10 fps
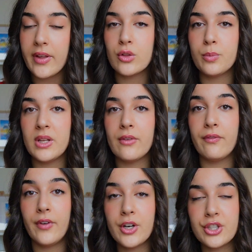and to be the
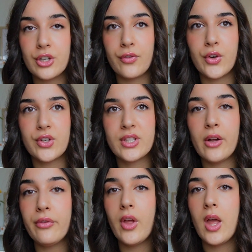version of
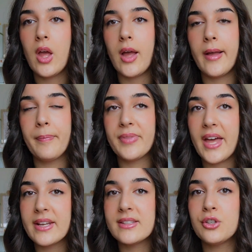yourself
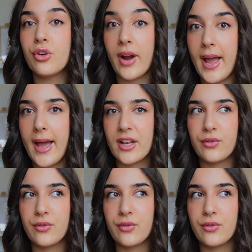that is in your head.